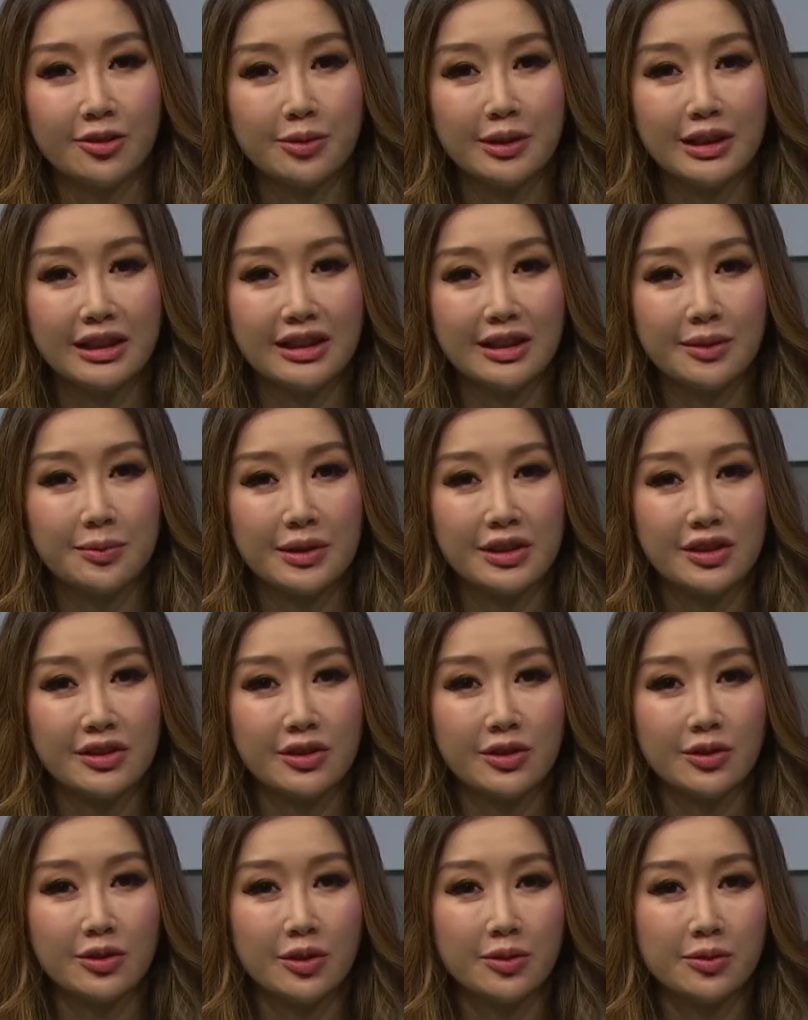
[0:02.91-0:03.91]
really, because
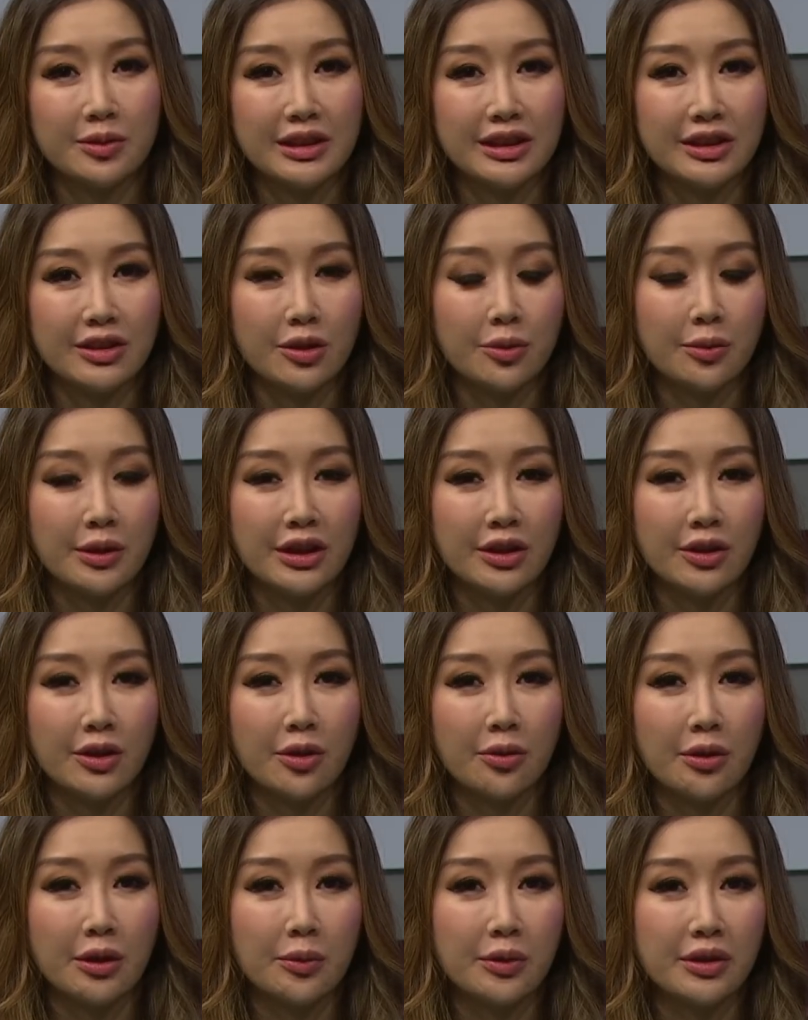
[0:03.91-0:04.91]
you don't really know where you're
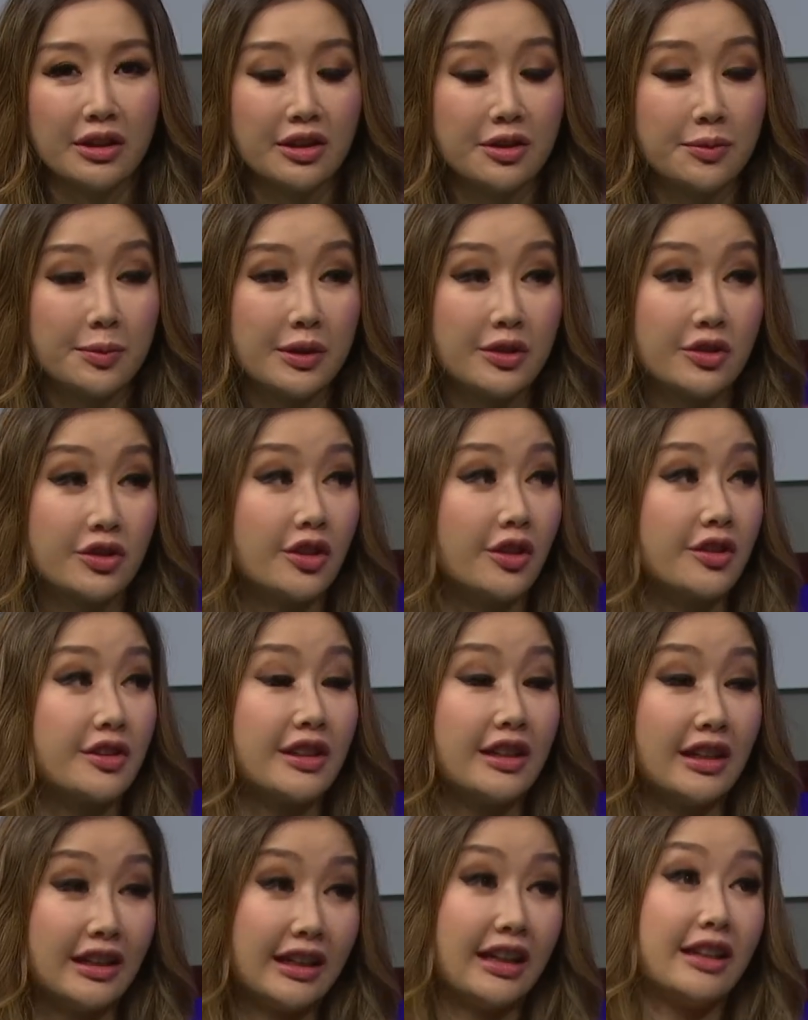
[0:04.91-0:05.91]
going with this, because
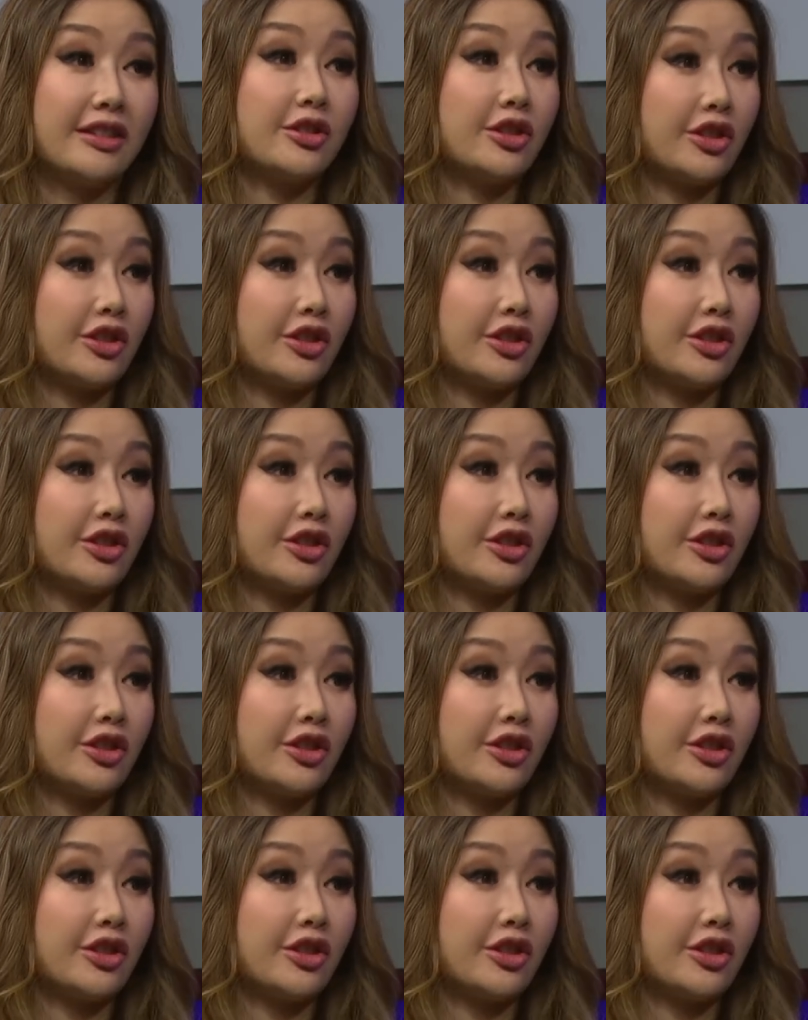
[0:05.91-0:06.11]
Chelsea, again,